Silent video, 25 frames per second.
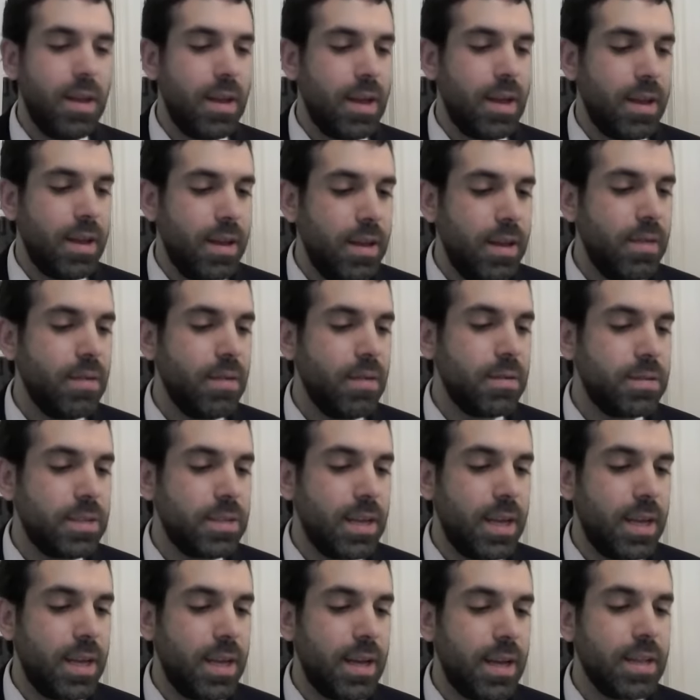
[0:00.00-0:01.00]
and here it's
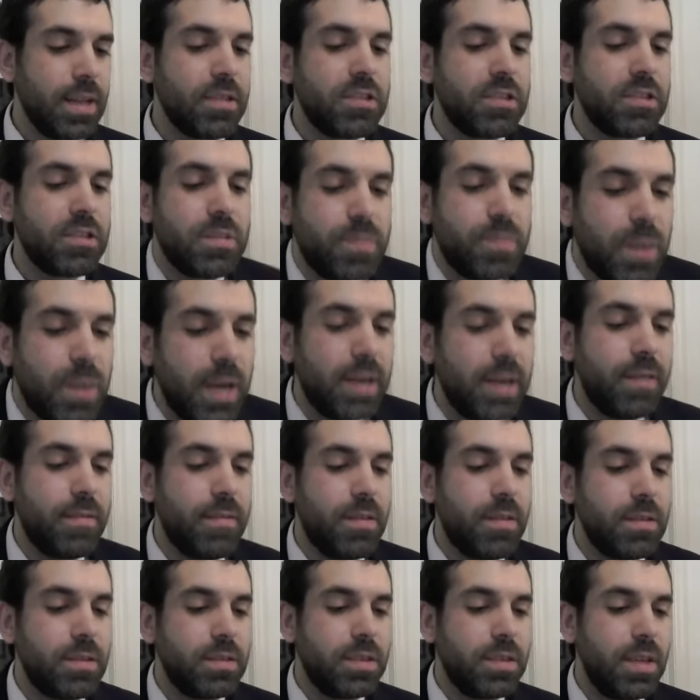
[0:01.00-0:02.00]
saying, in spite of
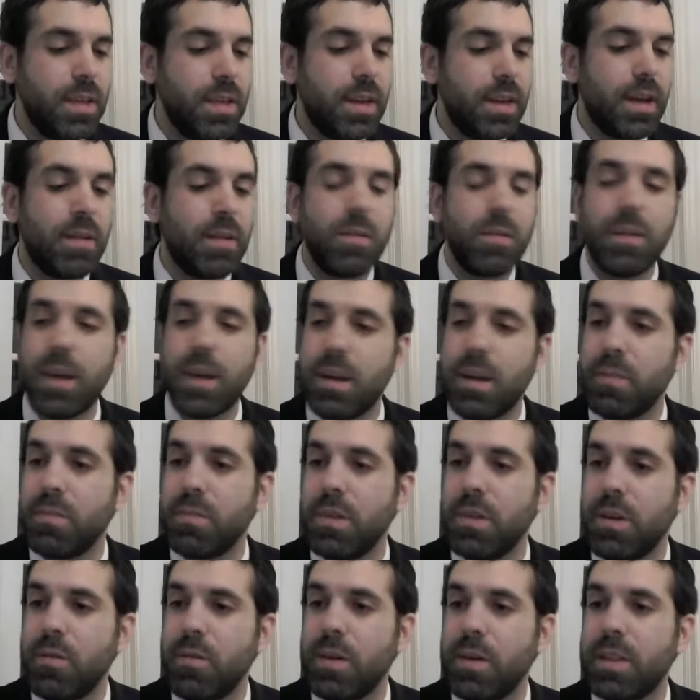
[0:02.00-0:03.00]
the sin, I will not
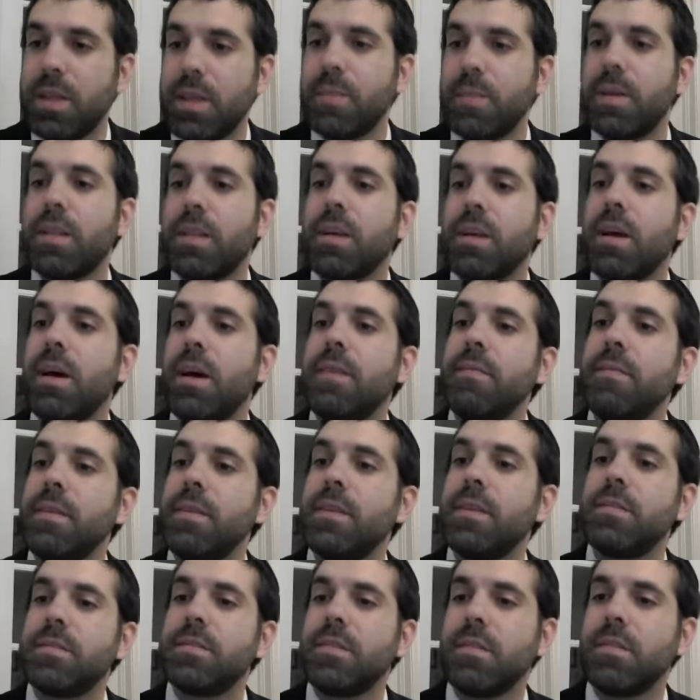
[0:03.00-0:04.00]
obliterate them. And the
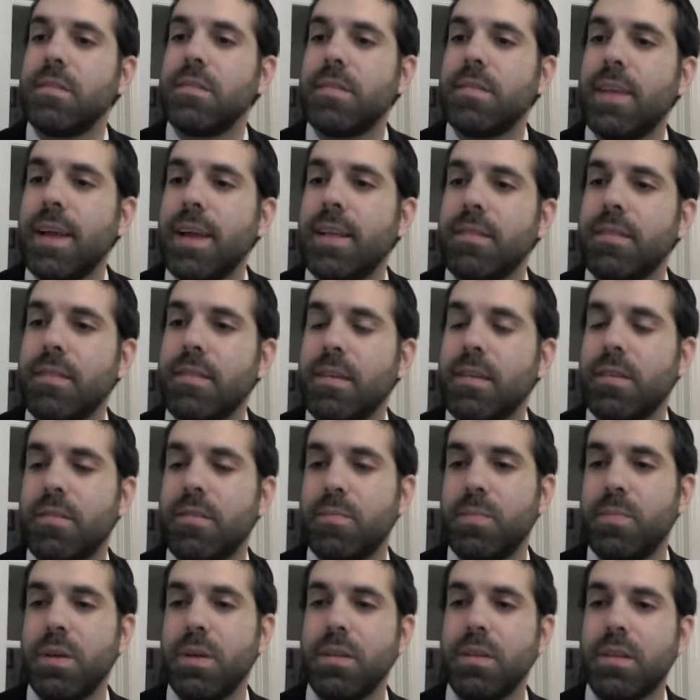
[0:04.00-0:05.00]
covenant still stands because
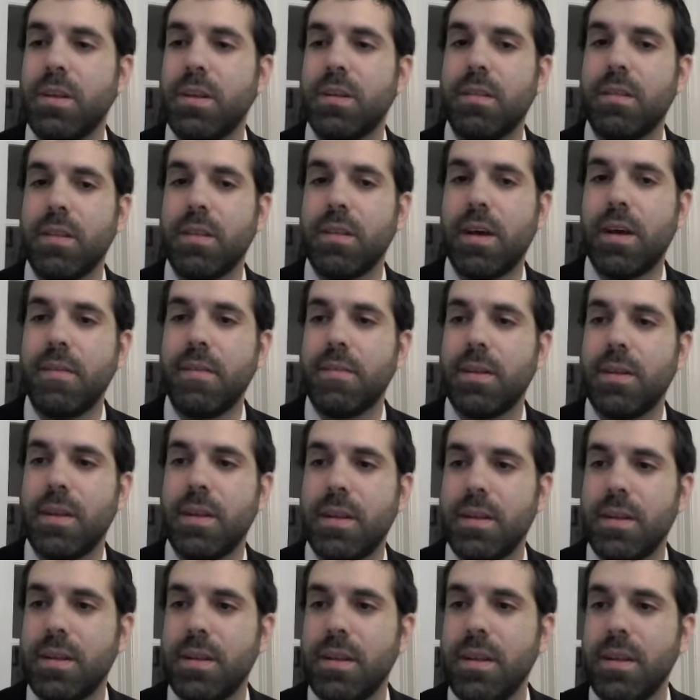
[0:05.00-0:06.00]
built into the
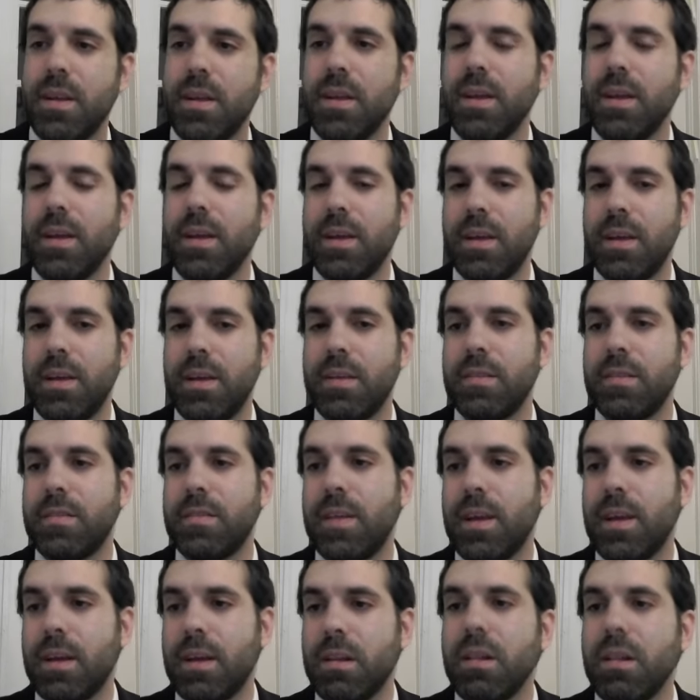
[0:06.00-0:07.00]
covenant is
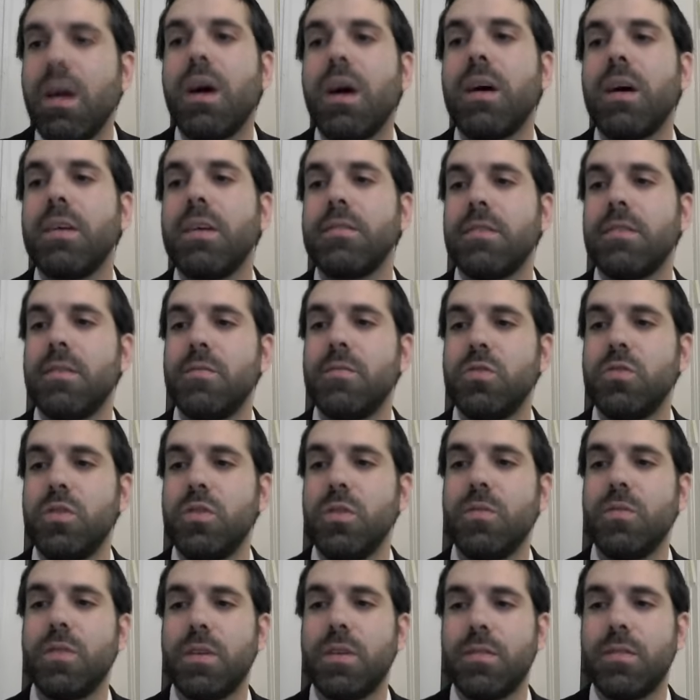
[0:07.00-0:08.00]
a clause of
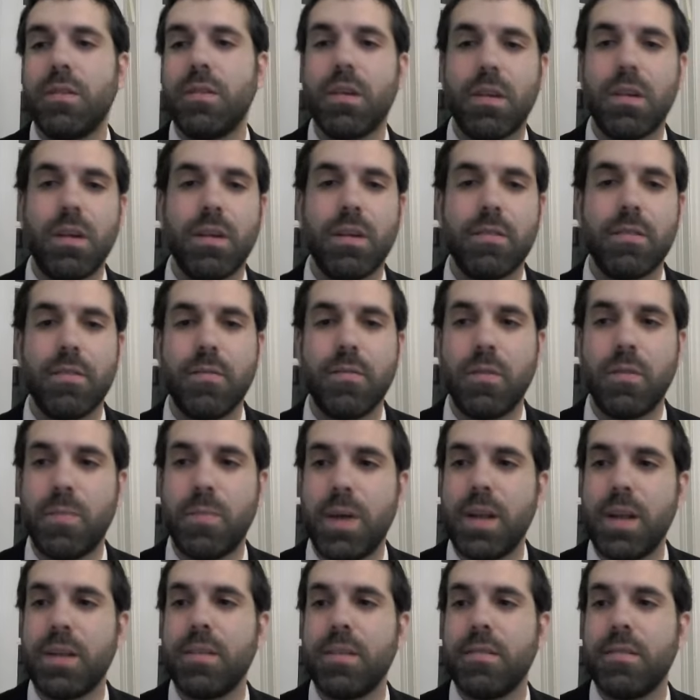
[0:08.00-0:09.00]
tshuva, it's the clause of
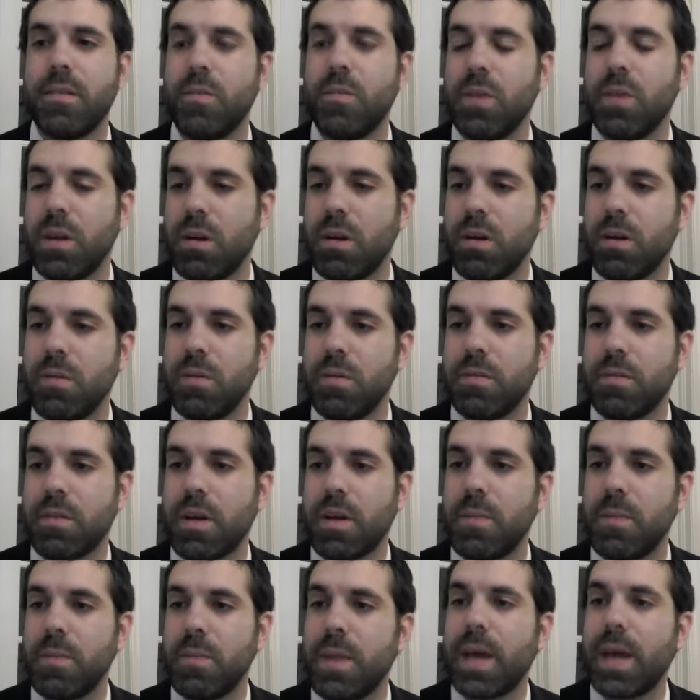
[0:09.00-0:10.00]
repentance that we could always
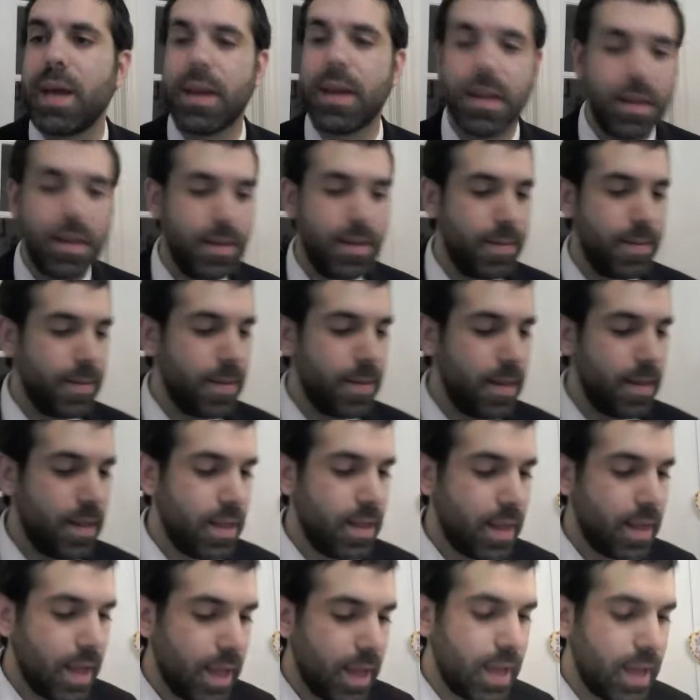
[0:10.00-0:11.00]
come back.
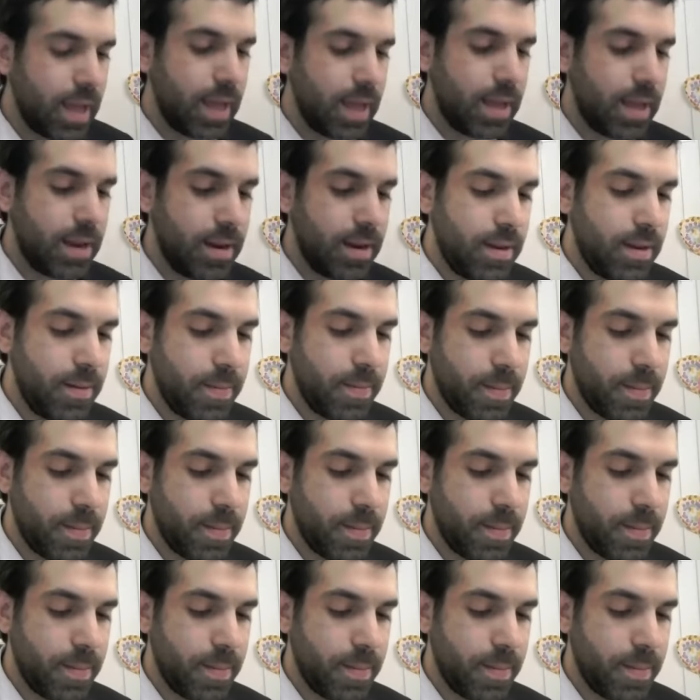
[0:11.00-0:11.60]
And